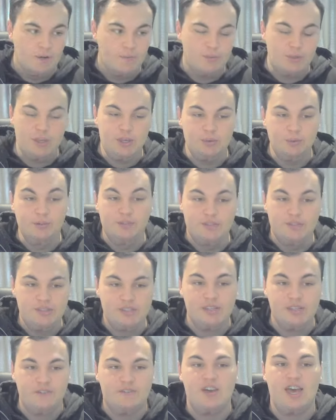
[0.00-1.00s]
the
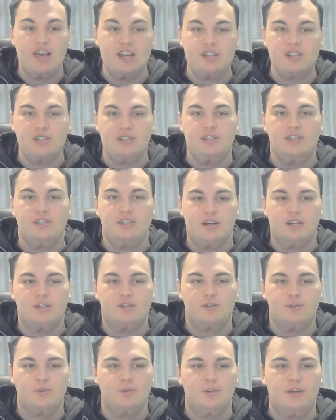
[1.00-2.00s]
UFC have actually started
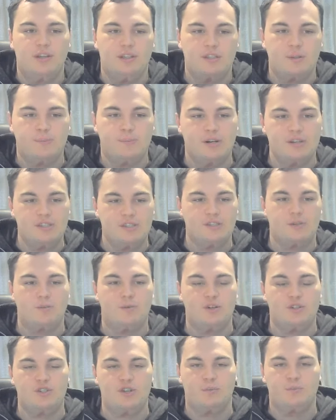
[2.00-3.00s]
talking to Bison
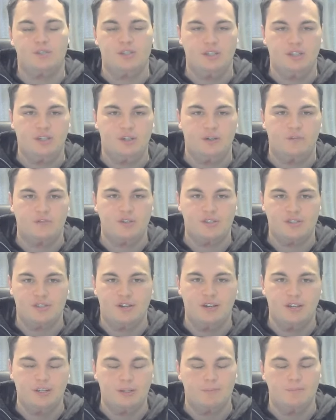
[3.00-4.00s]
Guachom Sedinov to
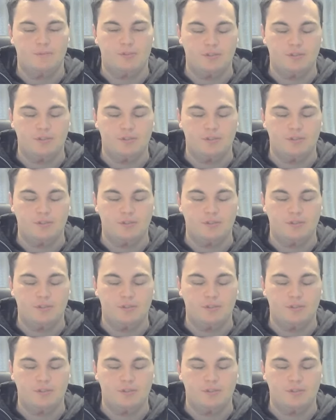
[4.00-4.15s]
sign him.